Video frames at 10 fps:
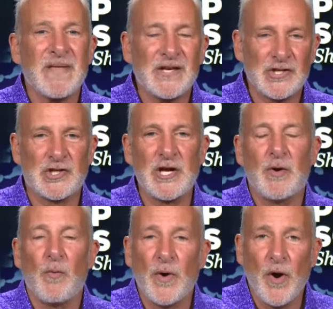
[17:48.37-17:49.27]
You see,
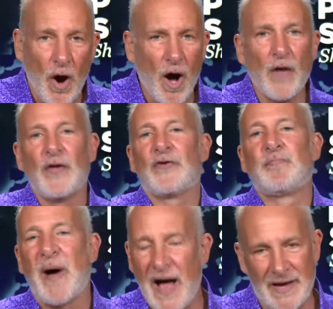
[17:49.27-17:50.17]
when all this
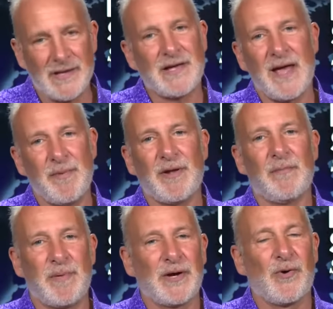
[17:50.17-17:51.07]
buying came into
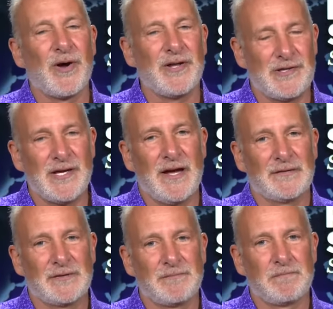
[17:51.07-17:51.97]
the Bitcoin
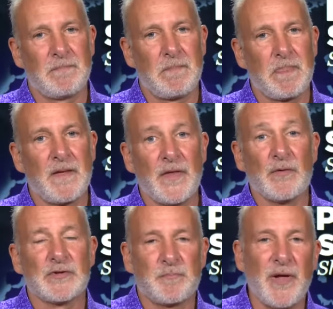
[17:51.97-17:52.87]
ETFs, there
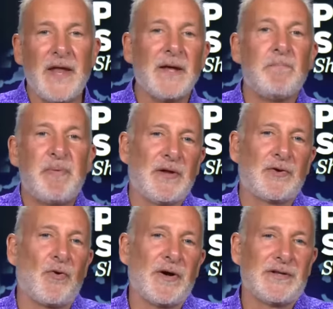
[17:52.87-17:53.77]
was plenty of
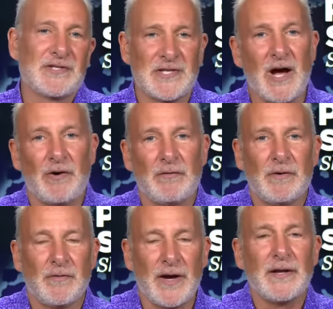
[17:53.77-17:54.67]
Bitcoin to sell,
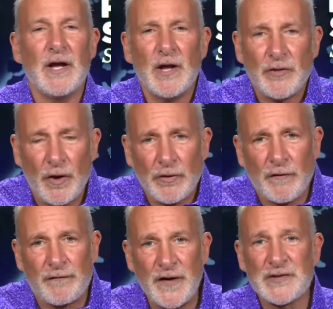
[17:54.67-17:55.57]
right? The, the
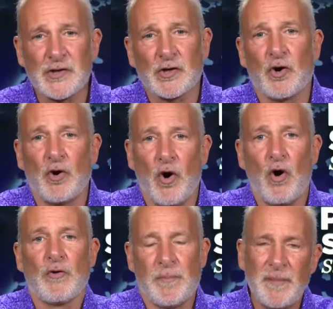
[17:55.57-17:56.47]
physical,
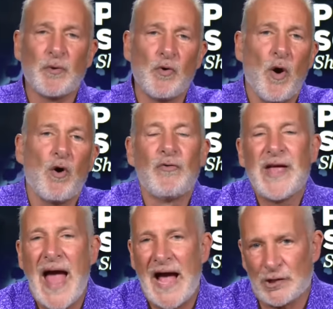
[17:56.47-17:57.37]
the people who own the
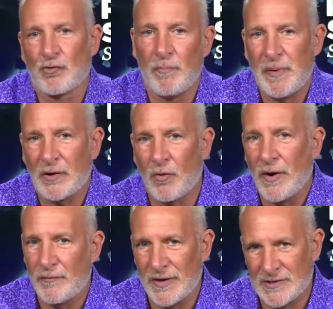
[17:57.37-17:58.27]
actual
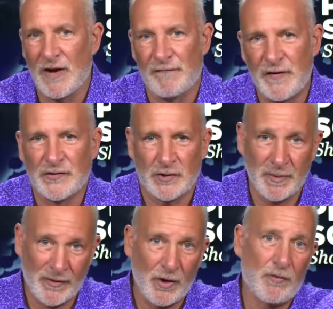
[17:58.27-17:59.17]
Bitcoin, right? It's not physical,
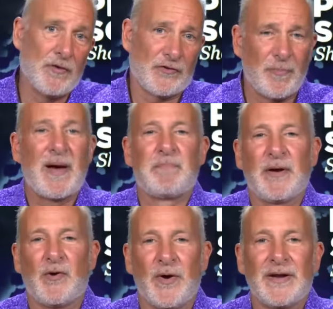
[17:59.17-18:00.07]
but they own the spot
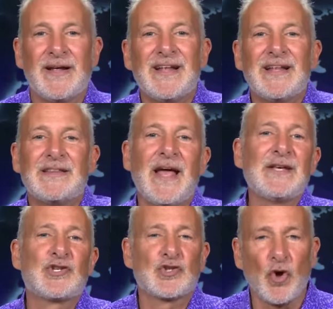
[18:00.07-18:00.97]
Bitcoin. They
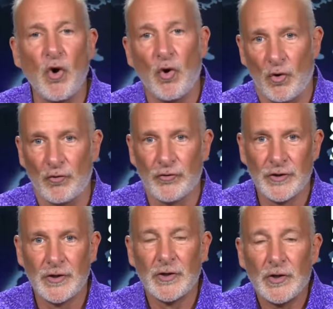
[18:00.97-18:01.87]
sold
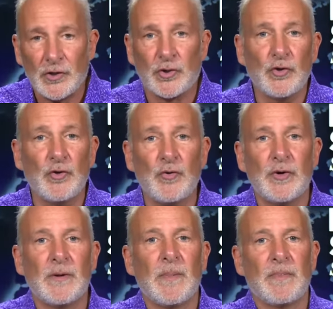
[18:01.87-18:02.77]
to
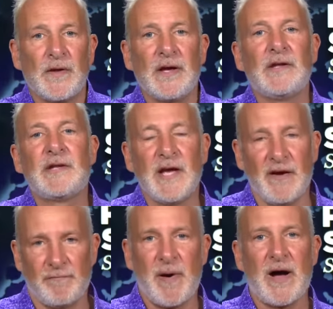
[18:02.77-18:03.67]
the
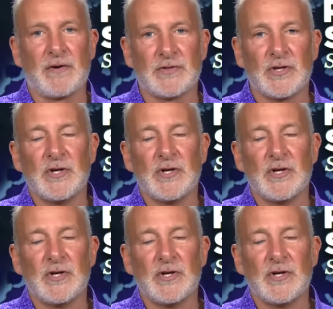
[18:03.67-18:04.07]
ETF buyers.